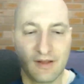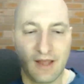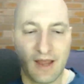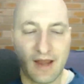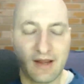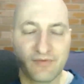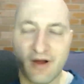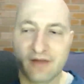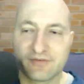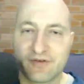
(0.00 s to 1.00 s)
And he
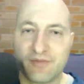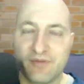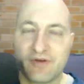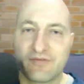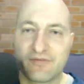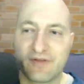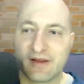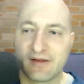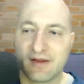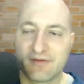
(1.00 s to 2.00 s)
writes so
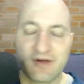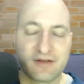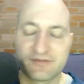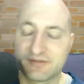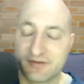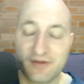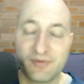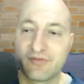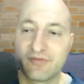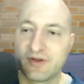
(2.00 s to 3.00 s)
beautifully.
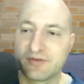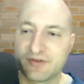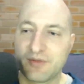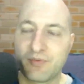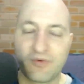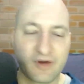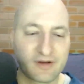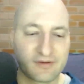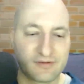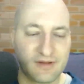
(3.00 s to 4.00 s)
So
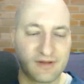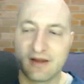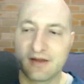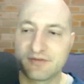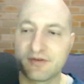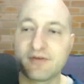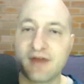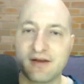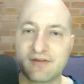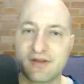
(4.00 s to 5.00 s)
poignantly, and so
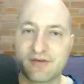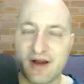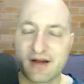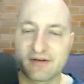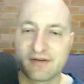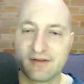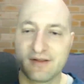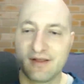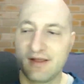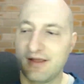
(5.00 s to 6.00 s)
technically correct.
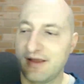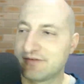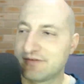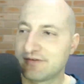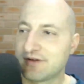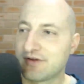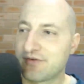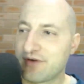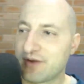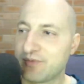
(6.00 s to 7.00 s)
It's just an
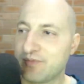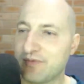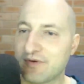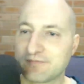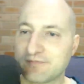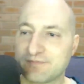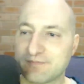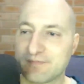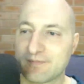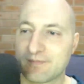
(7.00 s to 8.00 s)
incredible book.
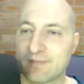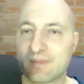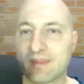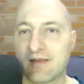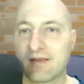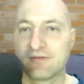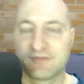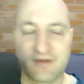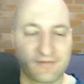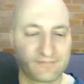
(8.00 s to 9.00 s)
So,